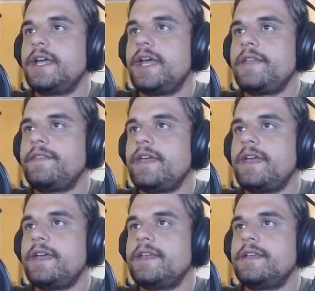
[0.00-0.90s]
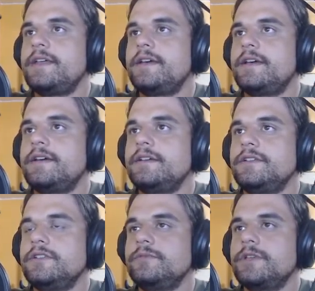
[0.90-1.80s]
and then uh,
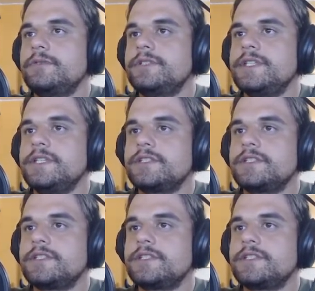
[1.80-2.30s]
you'll be able to see it.